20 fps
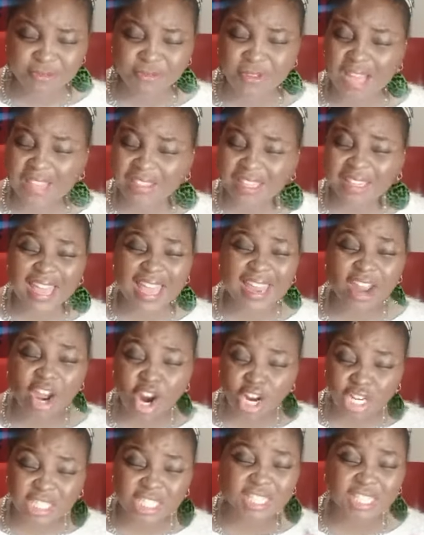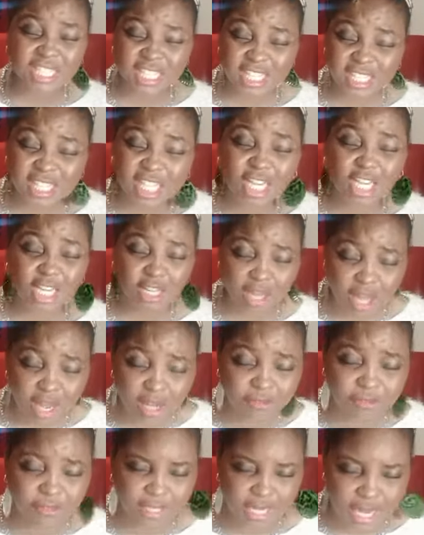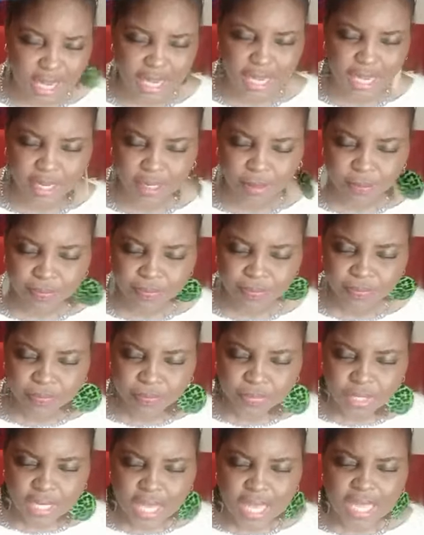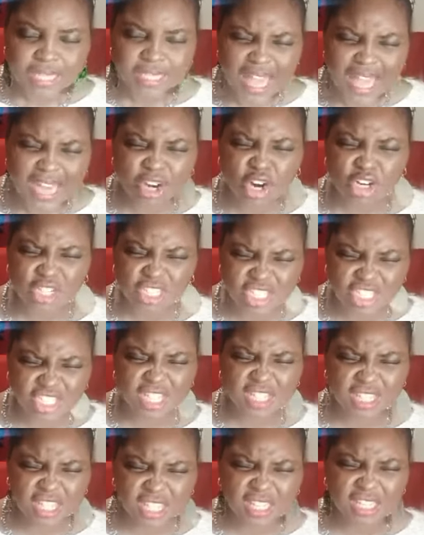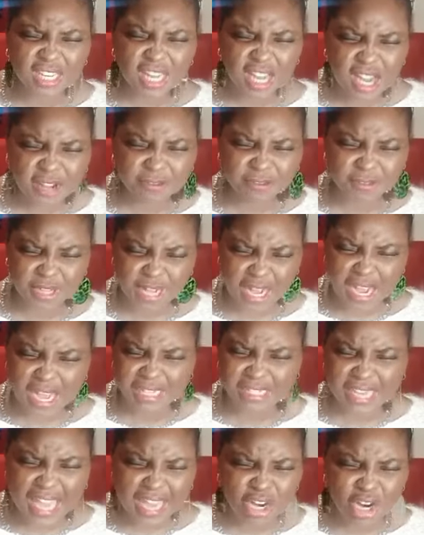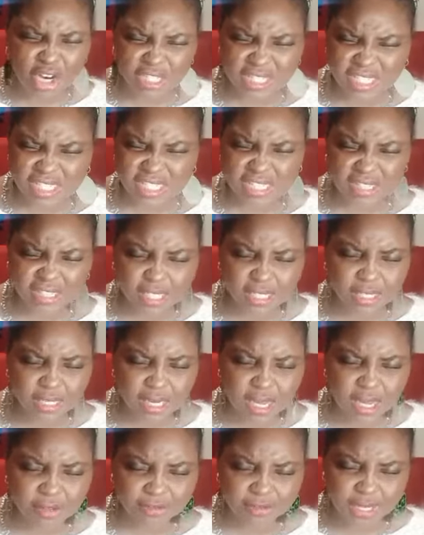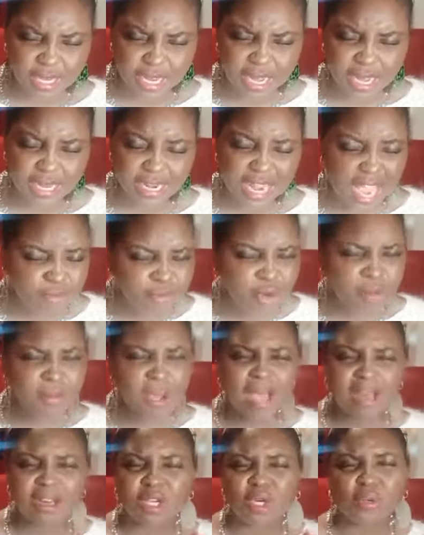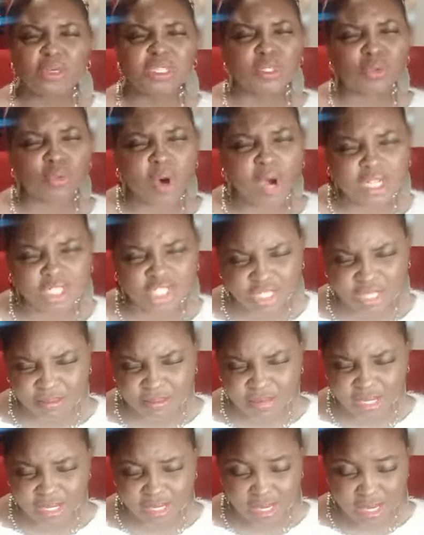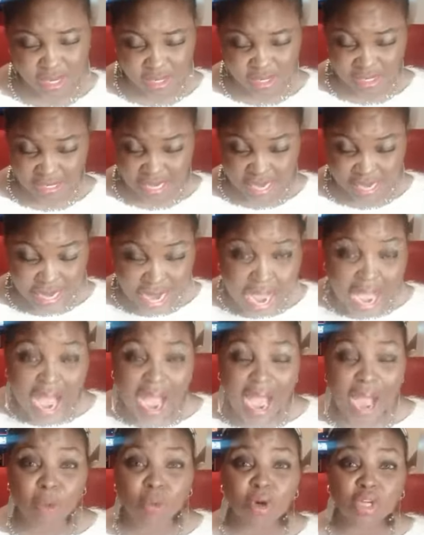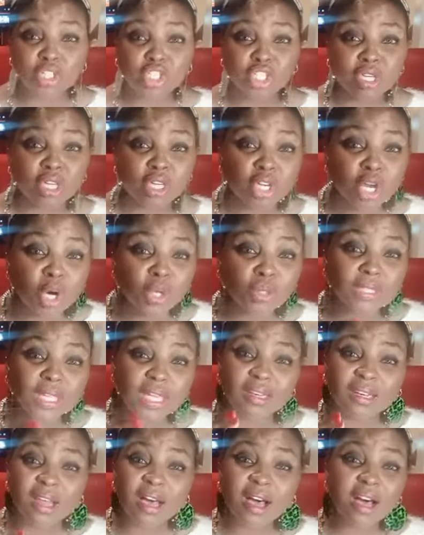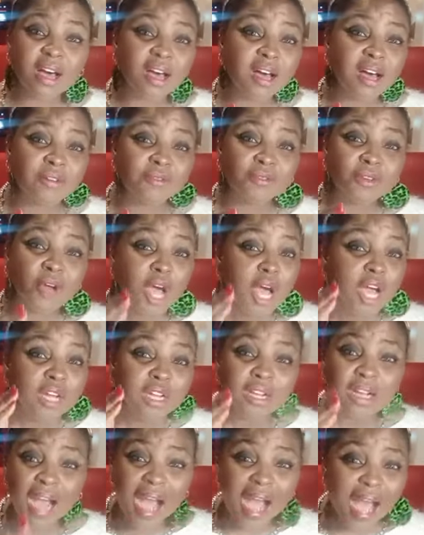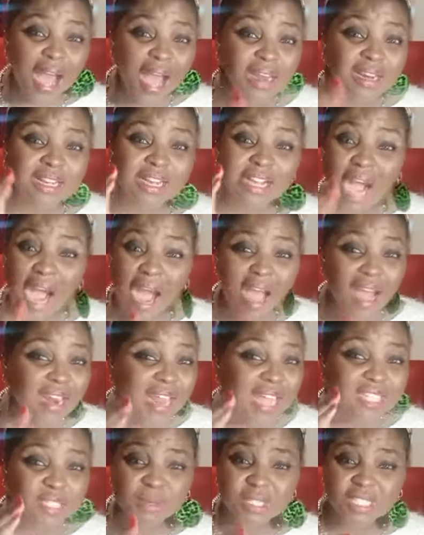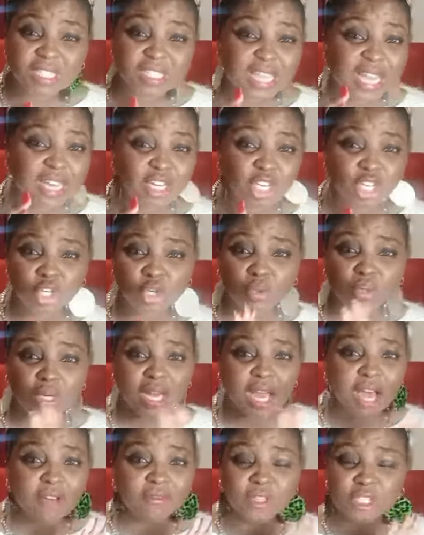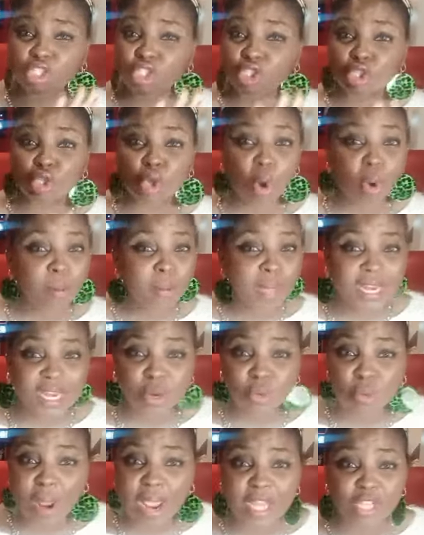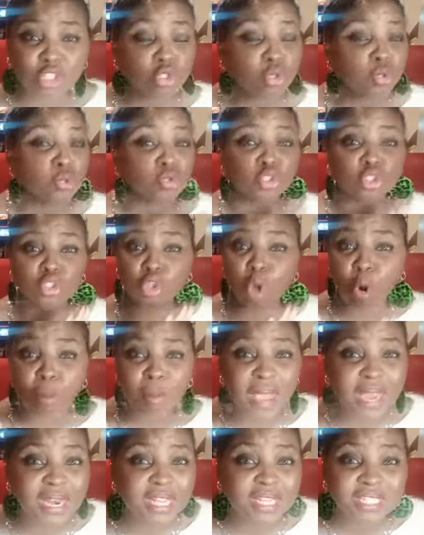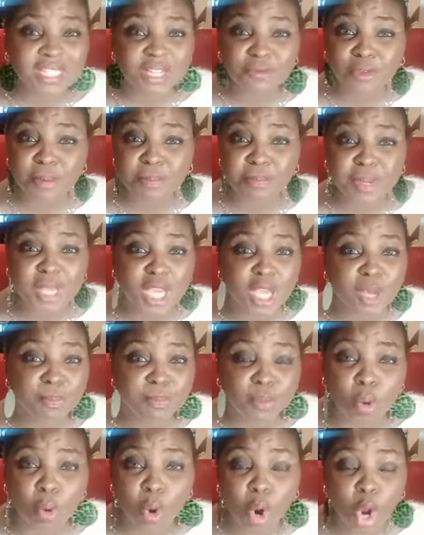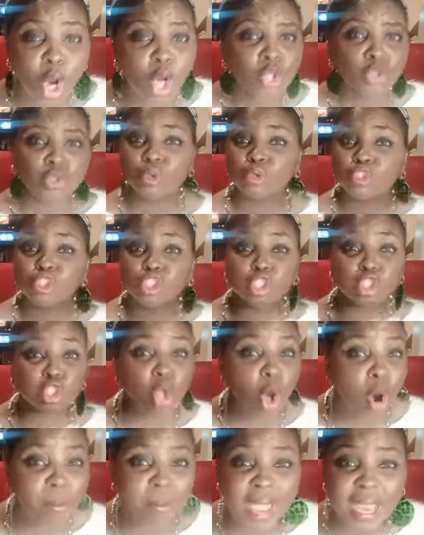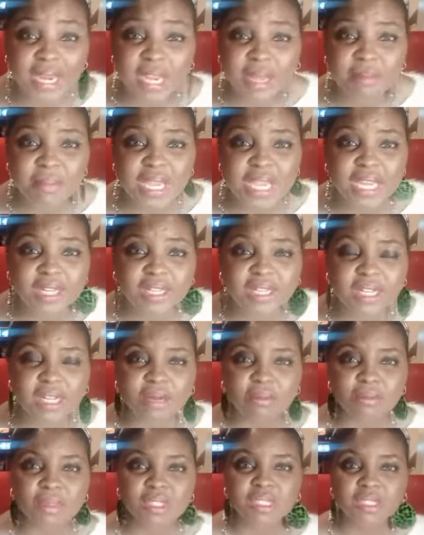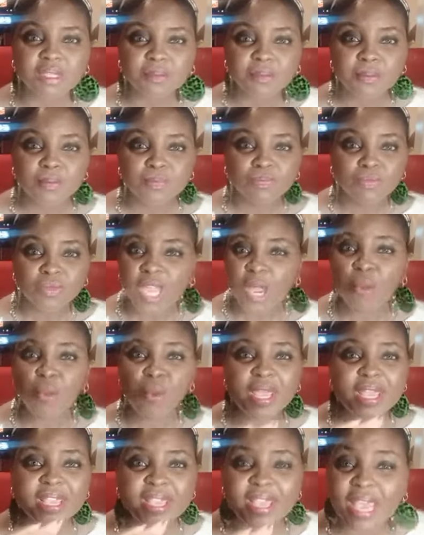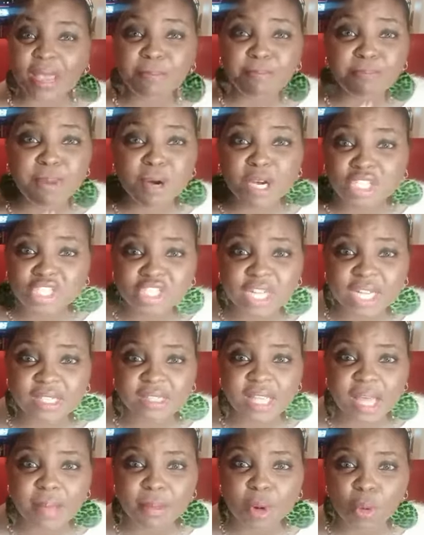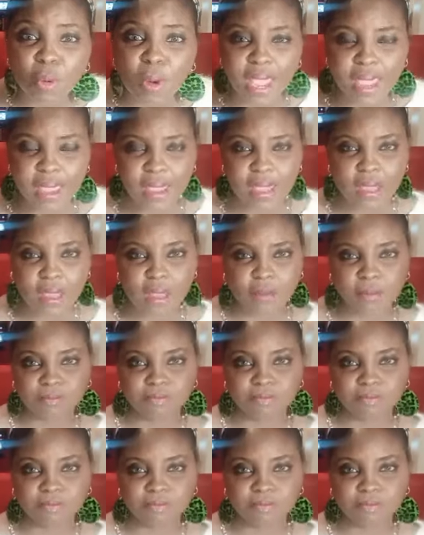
Father, let her see the love, God. Let her see the love, God. Let her see the love, God. Everybody who is watching me here today, I want you to know that love, God, God has been sending you love in so many ways, through so many different people, through so many mediums. And we keep pushing them away.